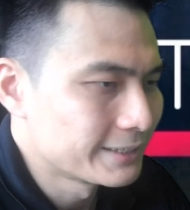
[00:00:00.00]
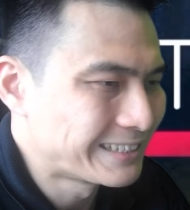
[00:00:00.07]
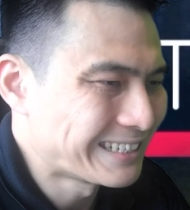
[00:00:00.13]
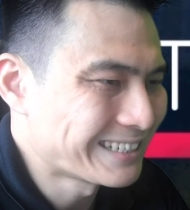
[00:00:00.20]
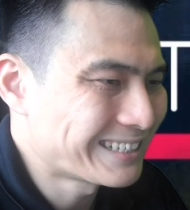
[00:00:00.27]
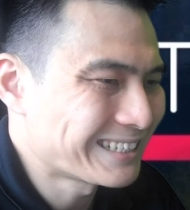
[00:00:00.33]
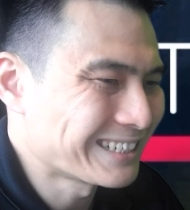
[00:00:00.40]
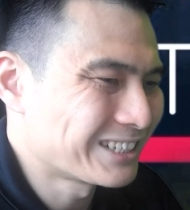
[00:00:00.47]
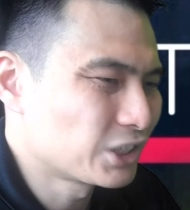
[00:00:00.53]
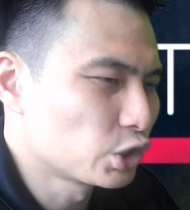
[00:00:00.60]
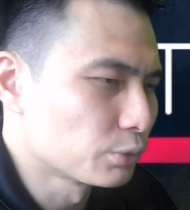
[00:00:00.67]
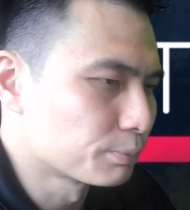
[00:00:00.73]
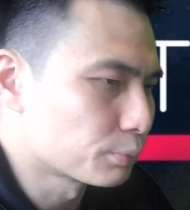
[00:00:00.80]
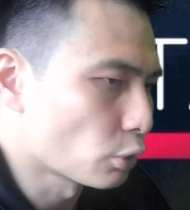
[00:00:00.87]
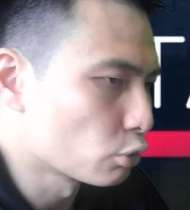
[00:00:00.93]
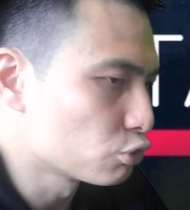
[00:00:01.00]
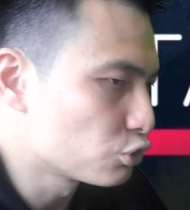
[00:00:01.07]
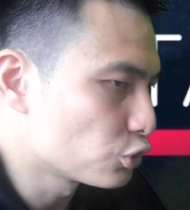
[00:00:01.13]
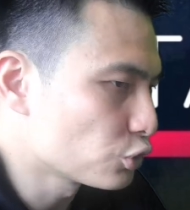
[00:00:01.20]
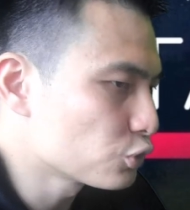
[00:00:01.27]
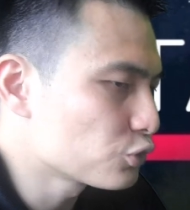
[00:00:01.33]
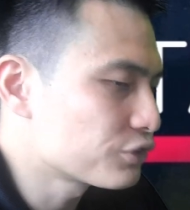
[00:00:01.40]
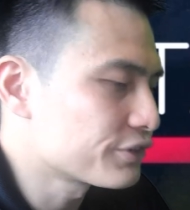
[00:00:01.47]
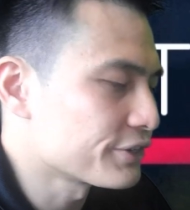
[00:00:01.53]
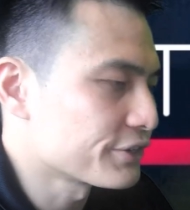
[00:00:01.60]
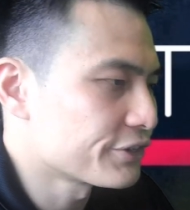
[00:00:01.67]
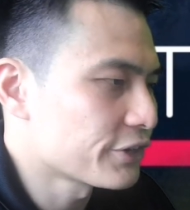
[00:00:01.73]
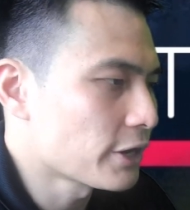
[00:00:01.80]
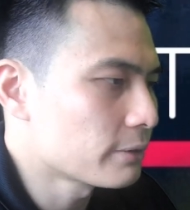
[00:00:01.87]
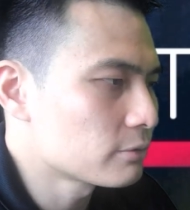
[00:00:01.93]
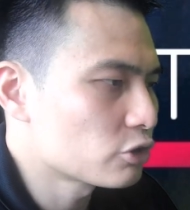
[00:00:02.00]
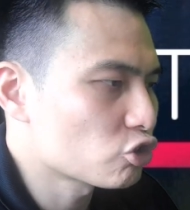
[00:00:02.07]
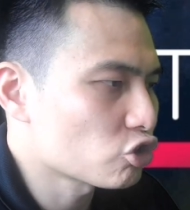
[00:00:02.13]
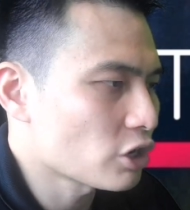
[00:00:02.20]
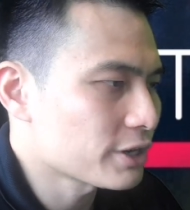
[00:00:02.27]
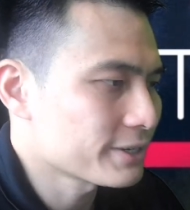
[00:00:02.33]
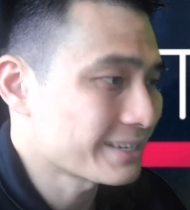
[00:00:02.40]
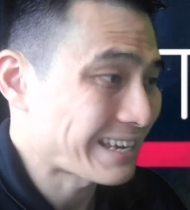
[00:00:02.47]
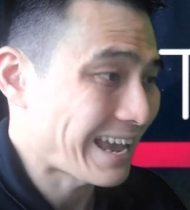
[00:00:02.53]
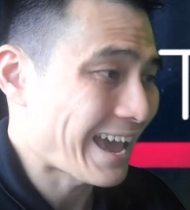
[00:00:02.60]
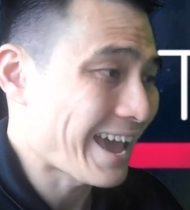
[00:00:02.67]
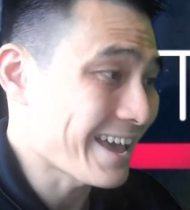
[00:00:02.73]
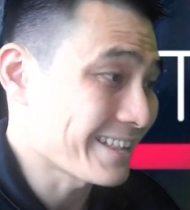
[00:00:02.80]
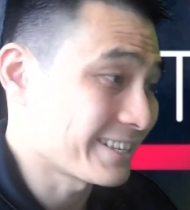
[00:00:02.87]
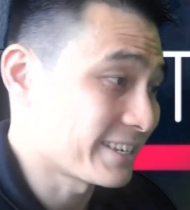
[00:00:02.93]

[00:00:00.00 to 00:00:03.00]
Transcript: This is to produce the same thrust at